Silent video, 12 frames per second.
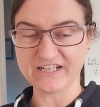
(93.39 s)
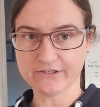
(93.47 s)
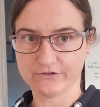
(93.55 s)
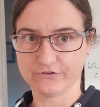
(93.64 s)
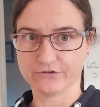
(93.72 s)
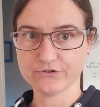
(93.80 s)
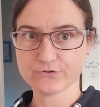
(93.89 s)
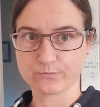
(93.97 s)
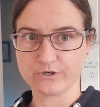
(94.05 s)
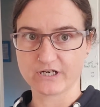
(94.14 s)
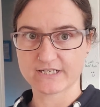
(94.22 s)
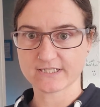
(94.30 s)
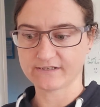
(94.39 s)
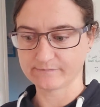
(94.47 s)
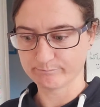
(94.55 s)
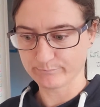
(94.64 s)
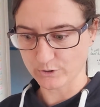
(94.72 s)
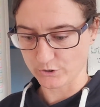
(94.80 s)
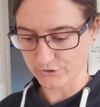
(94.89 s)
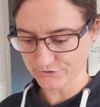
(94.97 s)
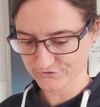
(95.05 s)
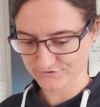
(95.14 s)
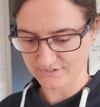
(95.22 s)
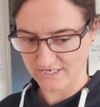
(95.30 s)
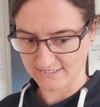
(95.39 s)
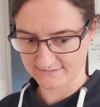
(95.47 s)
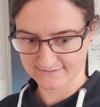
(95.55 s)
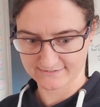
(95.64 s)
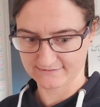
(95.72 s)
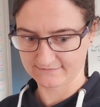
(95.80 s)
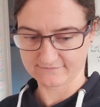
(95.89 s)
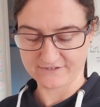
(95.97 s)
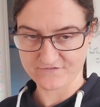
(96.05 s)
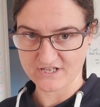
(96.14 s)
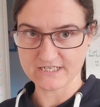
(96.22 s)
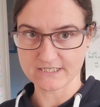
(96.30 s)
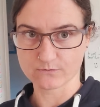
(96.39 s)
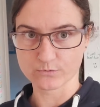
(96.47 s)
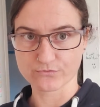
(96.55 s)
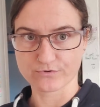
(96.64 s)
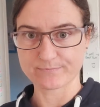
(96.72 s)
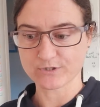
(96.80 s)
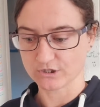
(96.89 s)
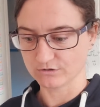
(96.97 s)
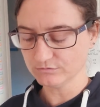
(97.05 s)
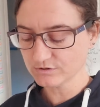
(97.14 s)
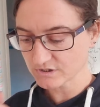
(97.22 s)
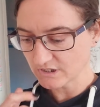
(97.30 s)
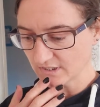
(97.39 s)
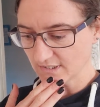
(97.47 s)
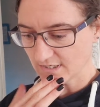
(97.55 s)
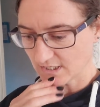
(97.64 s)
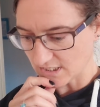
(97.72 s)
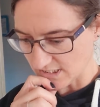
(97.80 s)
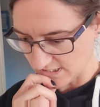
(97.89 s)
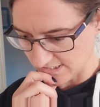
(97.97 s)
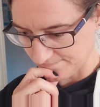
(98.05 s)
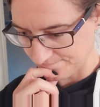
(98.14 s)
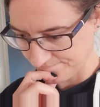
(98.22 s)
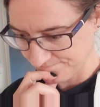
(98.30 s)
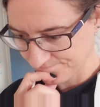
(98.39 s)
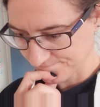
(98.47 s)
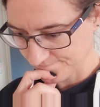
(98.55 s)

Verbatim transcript: vet nurse where I take boss asking if they deal with reptiles. Um,